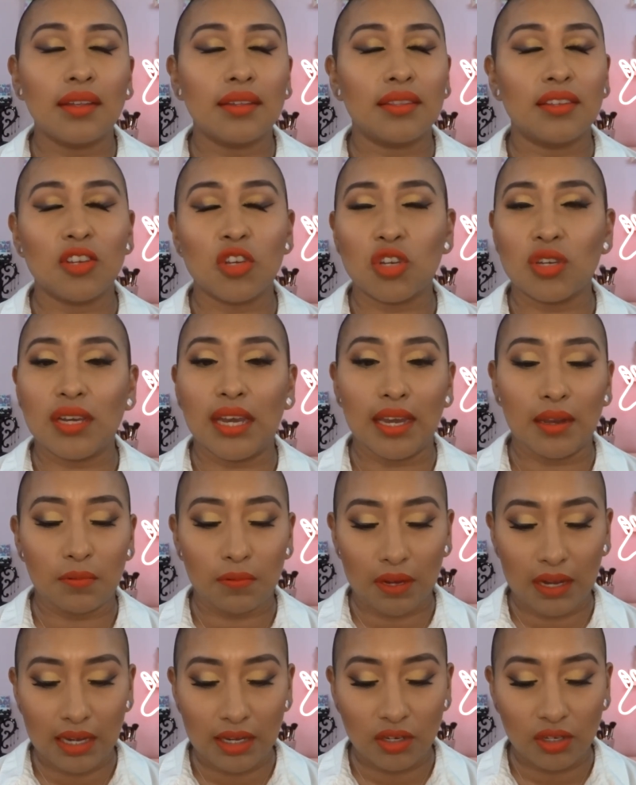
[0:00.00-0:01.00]
The shade
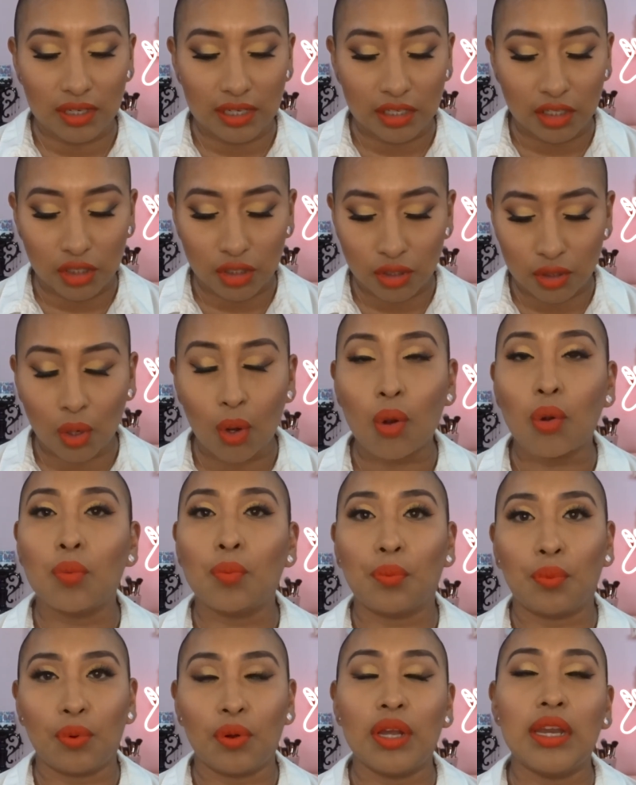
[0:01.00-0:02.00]
range is so
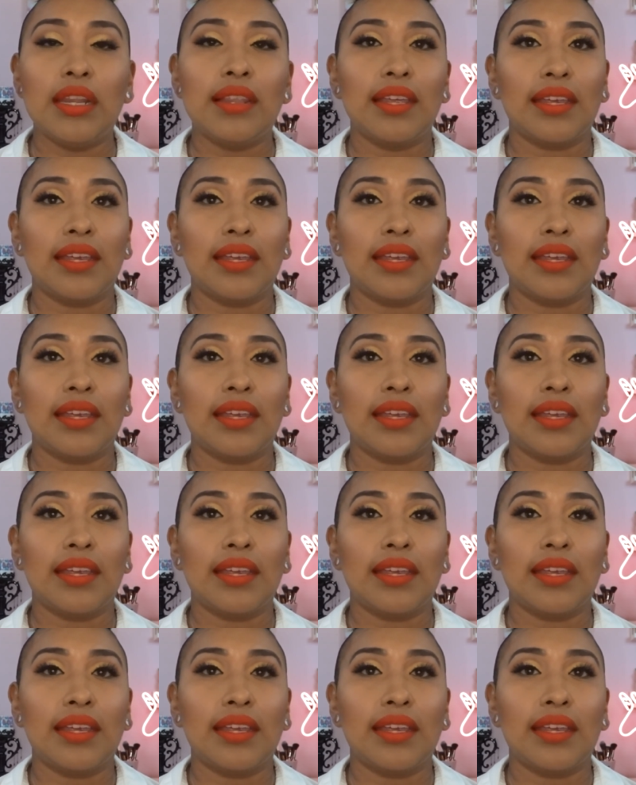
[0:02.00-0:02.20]
pretty.